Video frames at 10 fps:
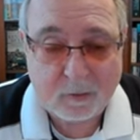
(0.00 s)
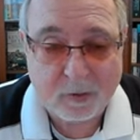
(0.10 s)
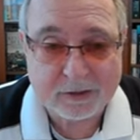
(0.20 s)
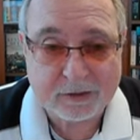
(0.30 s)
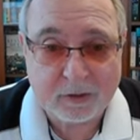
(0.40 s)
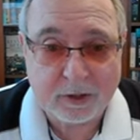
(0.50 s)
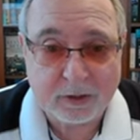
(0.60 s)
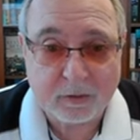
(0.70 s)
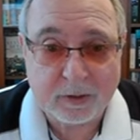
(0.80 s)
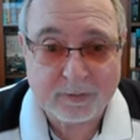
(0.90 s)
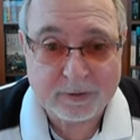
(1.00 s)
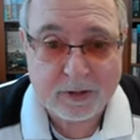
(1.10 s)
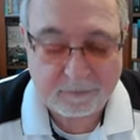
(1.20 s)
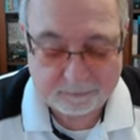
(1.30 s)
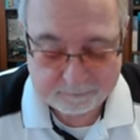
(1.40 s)
that he wasn't going to do it
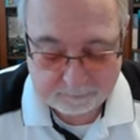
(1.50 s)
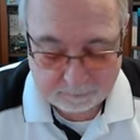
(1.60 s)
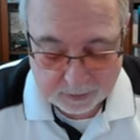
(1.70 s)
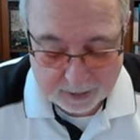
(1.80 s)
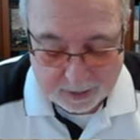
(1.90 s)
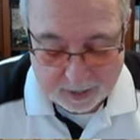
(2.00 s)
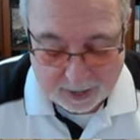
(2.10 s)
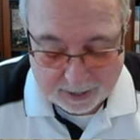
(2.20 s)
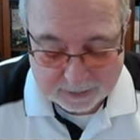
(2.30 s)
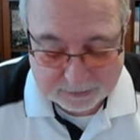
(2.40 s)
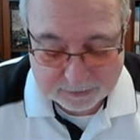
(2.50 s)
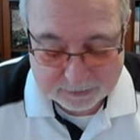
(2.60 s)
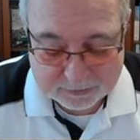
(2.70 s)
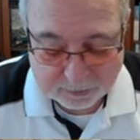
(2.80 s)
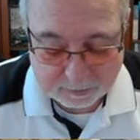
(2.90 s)
himself.
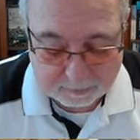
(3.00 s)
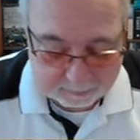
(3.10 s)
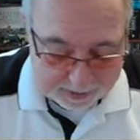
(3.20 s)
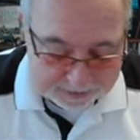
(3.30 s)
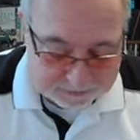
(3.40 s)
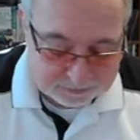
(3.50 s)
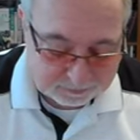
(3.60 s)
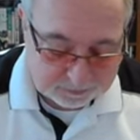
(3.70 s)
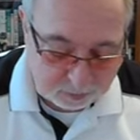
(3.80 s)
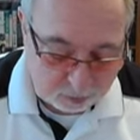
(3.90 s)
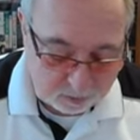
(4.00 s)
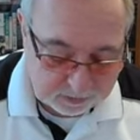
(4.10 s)
And uh, so the basis of this